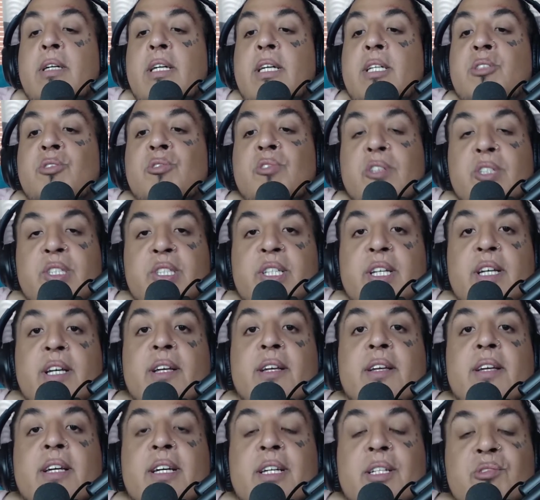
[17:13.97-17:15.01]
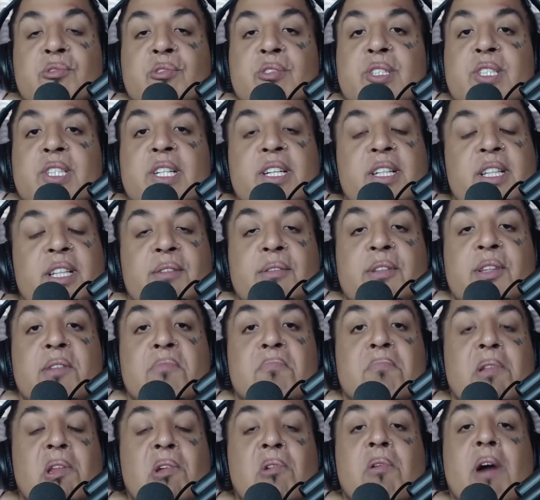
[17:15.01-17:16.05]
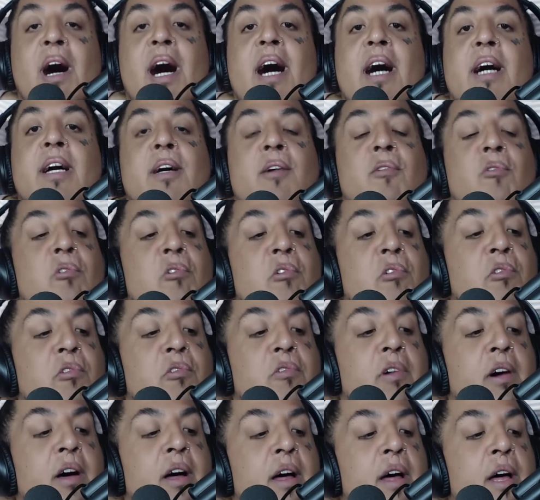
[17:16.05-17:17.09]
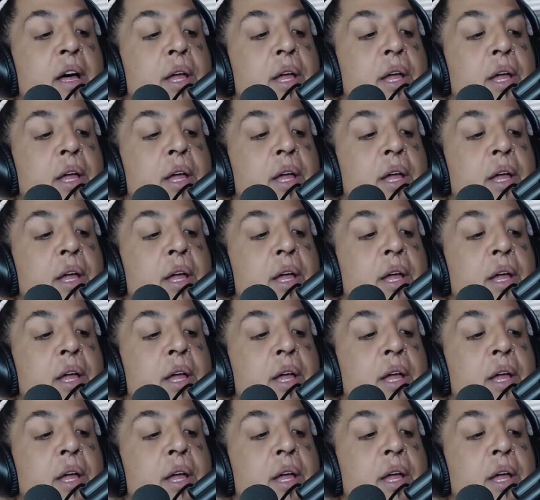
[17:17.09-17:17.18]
Interesting, interesting, the, the blue eye, ooh,